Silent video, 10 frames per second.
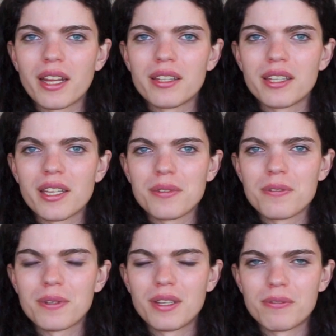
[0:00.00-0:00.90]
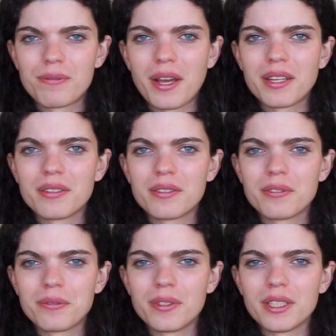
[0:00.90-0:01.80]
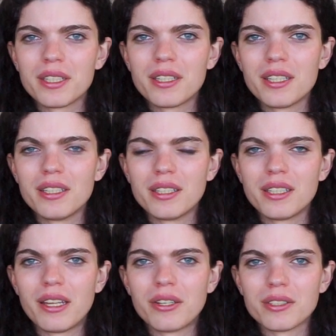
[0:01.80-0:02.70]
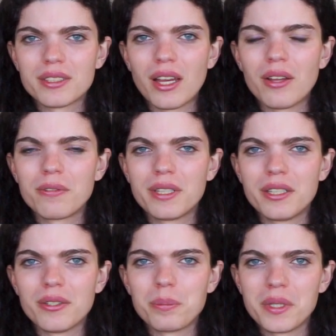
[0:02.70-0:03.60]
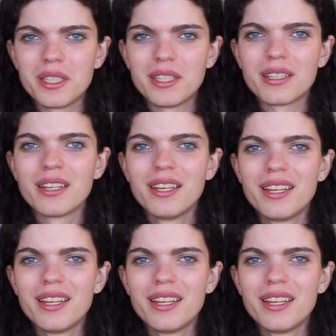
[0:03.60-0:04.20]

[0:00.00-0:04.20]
I think if you can find validity in yourself and in your being,